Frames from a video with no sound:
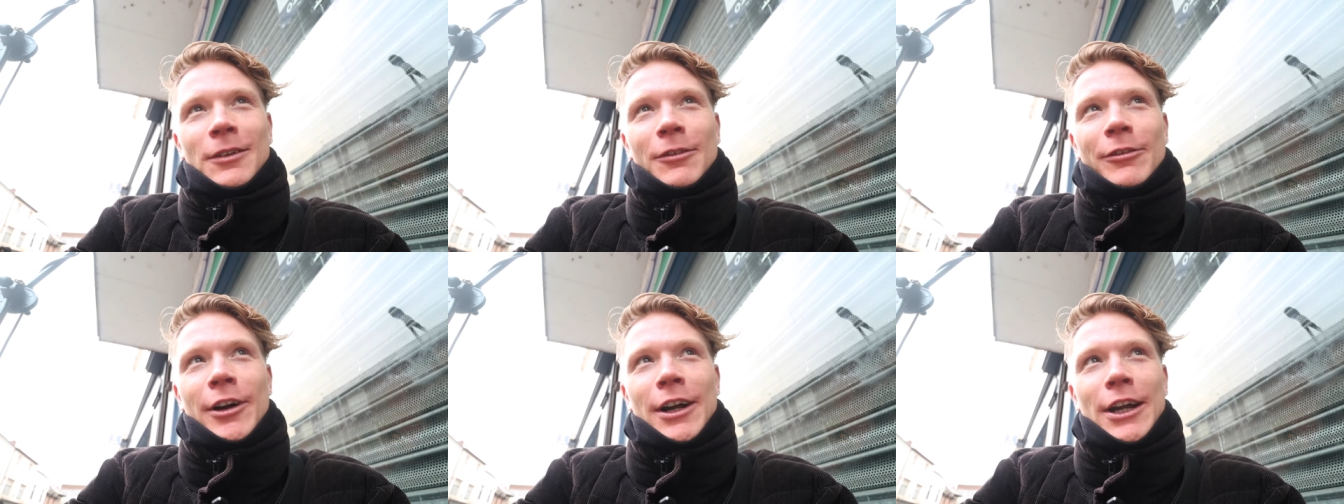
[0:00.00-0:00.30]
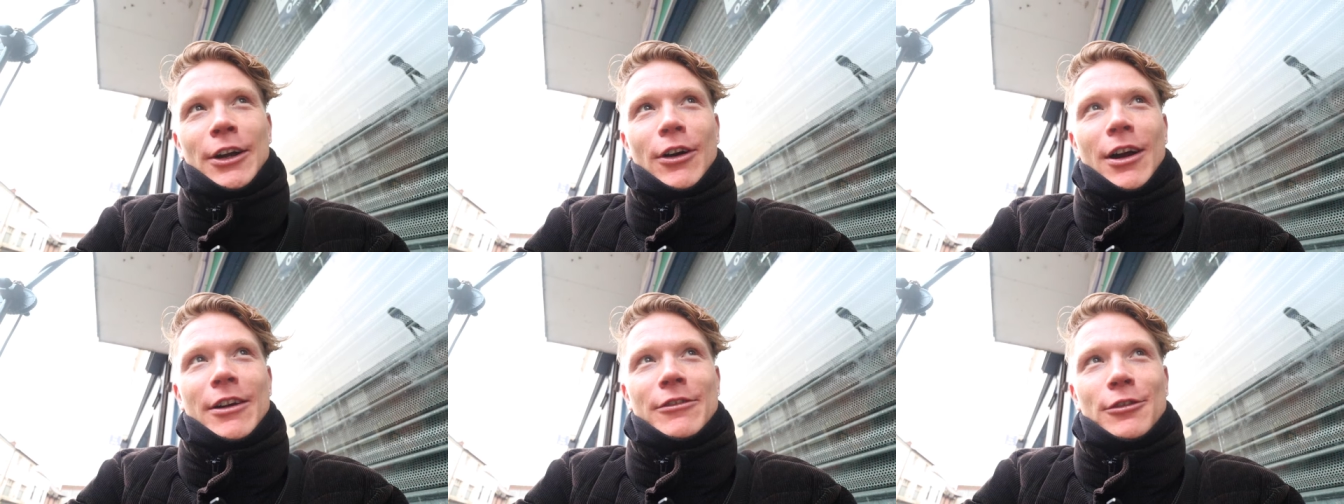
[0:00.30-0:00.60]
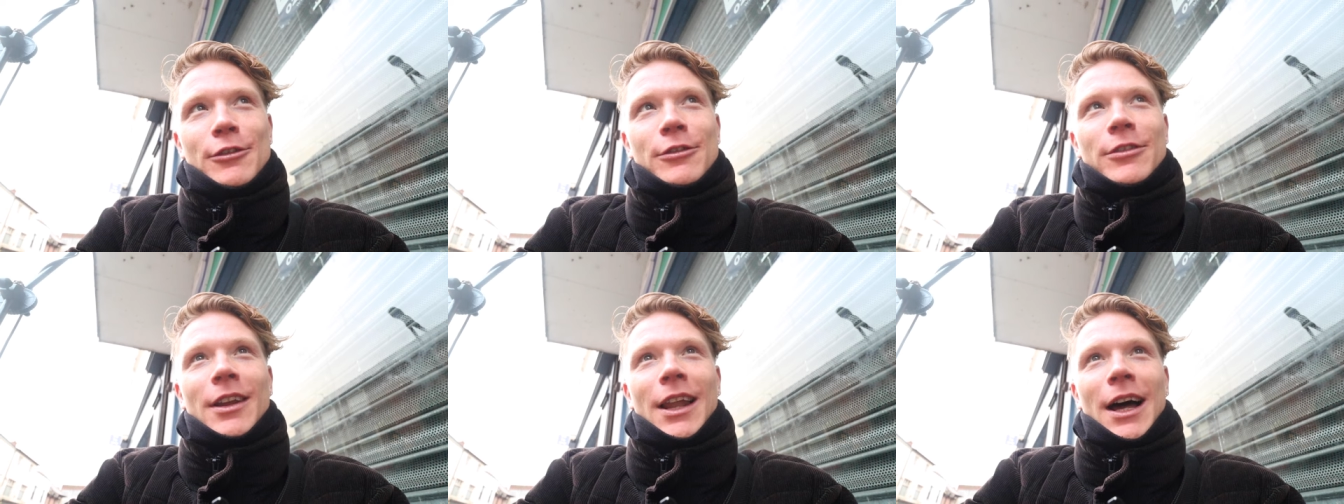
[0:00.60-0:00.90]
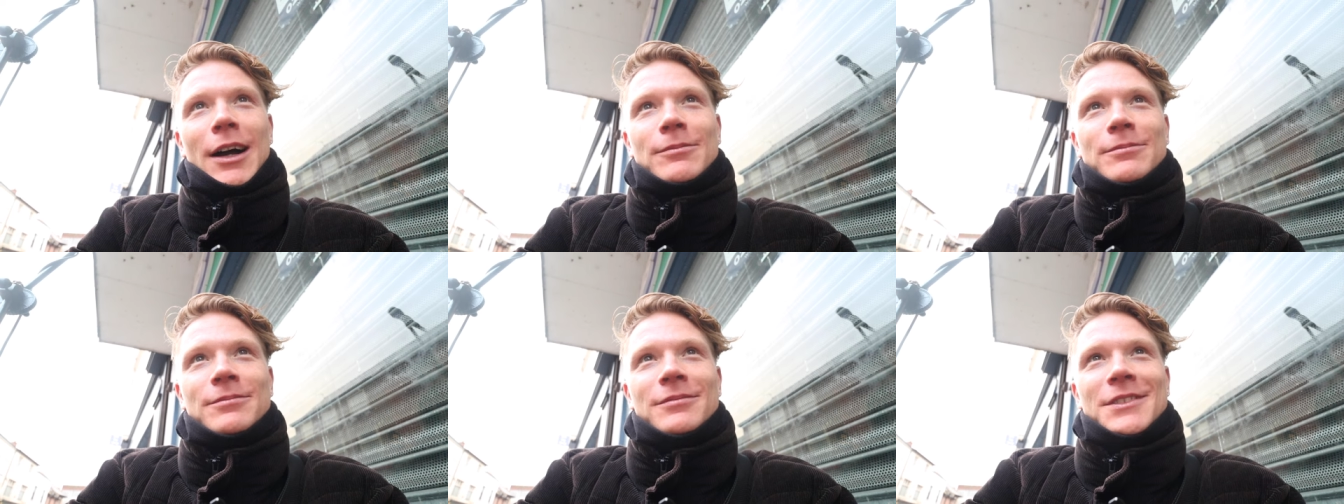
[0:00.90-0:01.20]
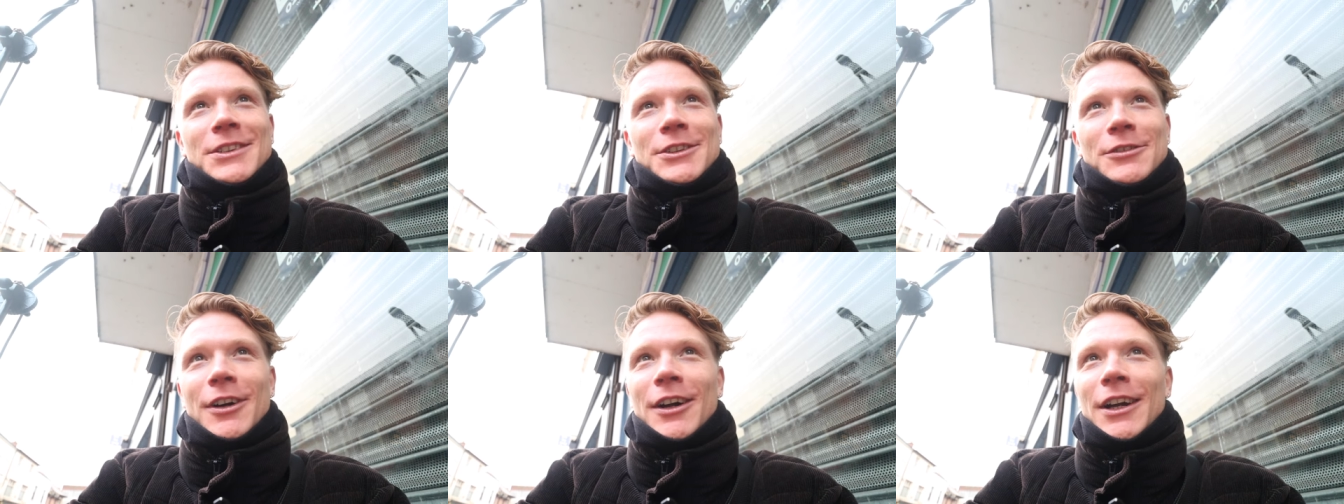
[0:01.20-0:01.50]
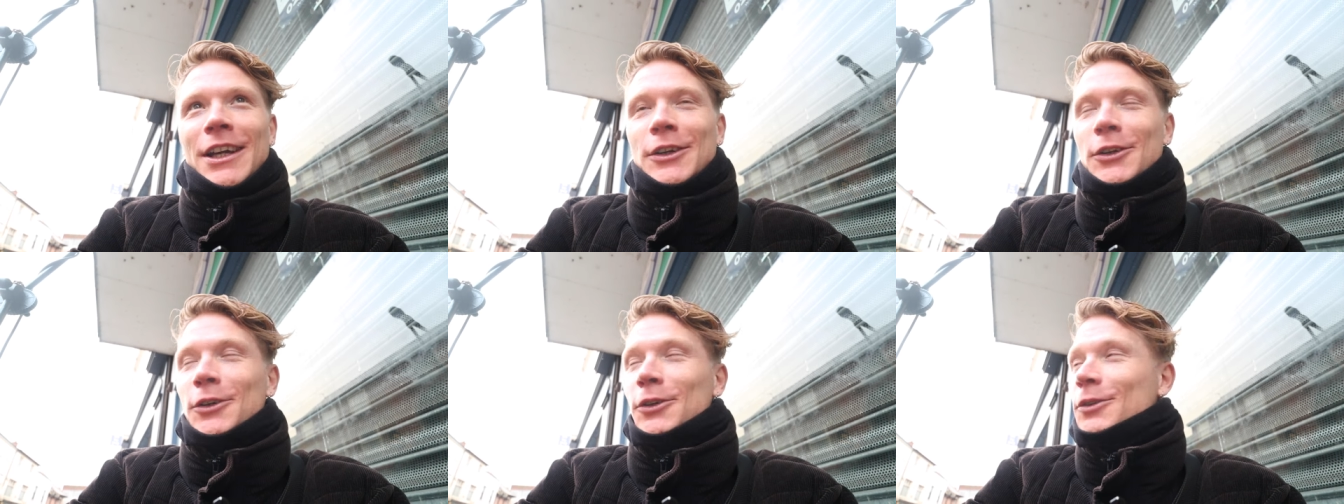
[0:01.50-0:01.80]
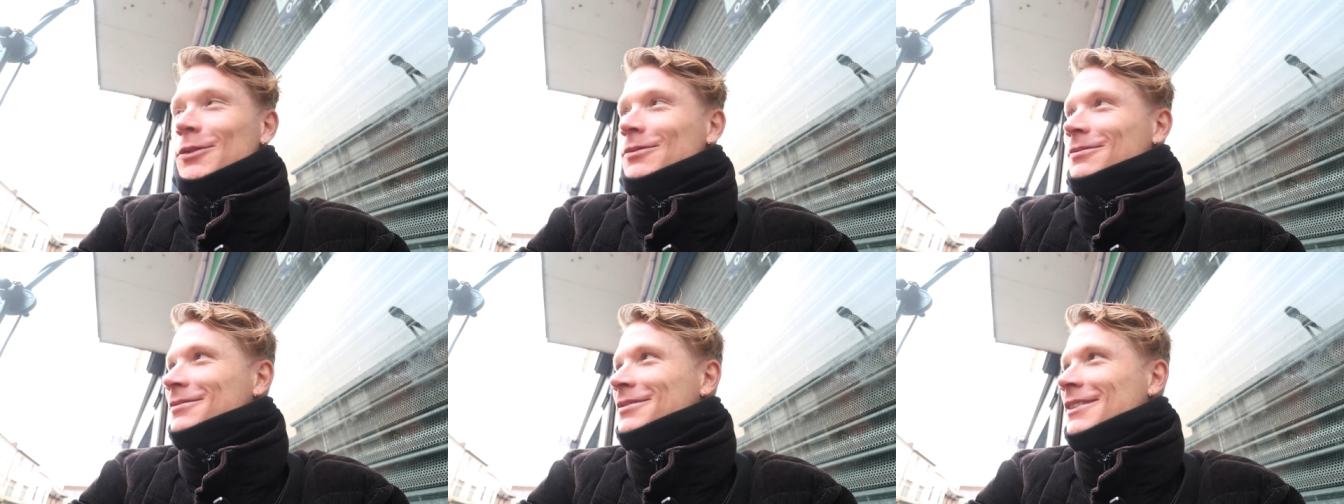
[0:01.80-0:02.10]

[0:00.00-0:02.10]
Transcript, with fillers: I'm very grateful for that. It's very cool.